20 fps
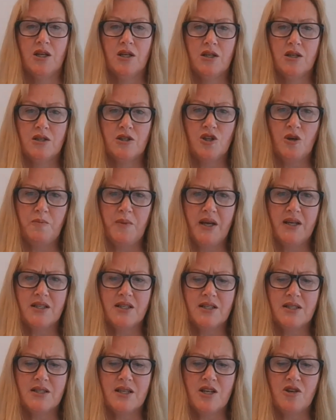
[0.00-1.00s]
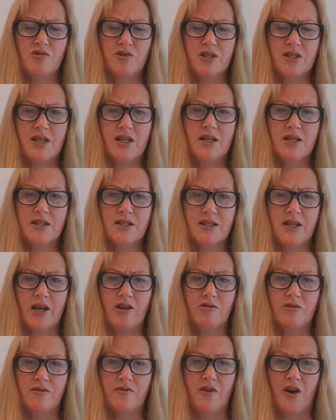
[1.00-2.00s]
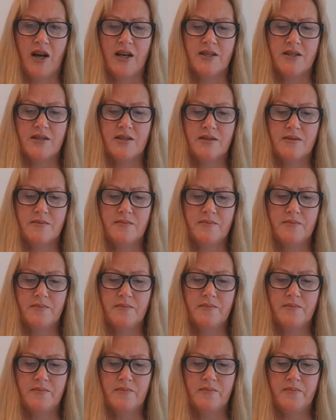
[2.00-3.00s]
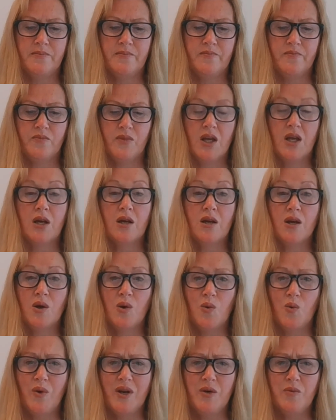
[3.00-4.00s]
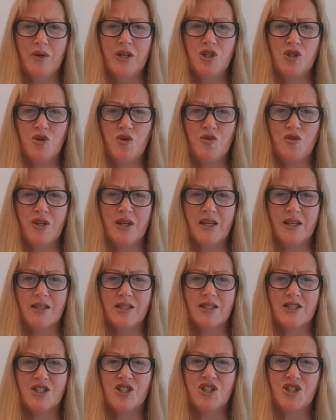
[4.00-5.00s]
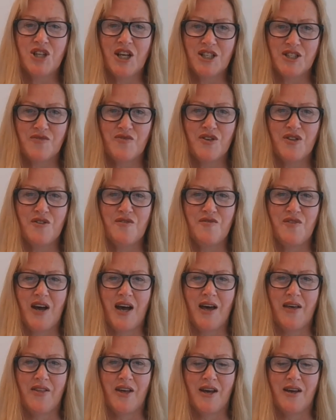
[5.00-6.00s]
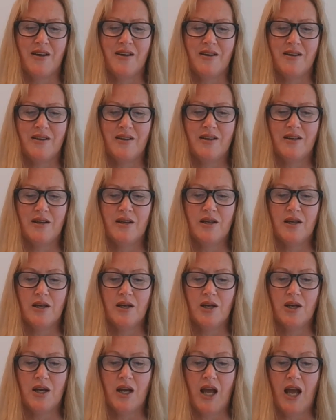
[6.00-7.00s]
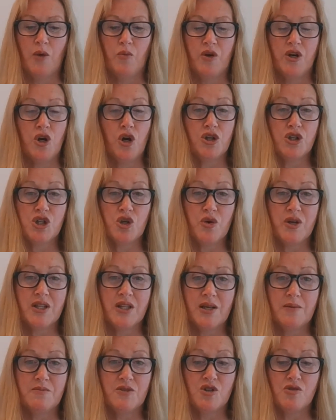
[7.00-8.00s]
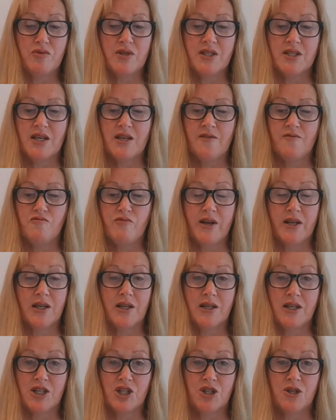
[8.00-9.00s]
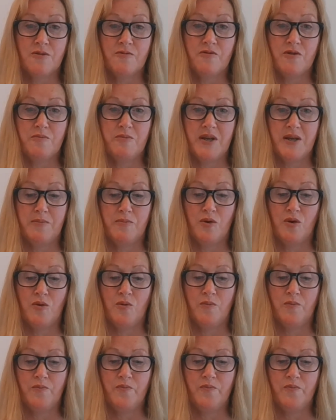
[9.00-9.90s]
So back to secrecy and sacrifice. When we do things just for the Father, and we're not doing them to receive recognition from people,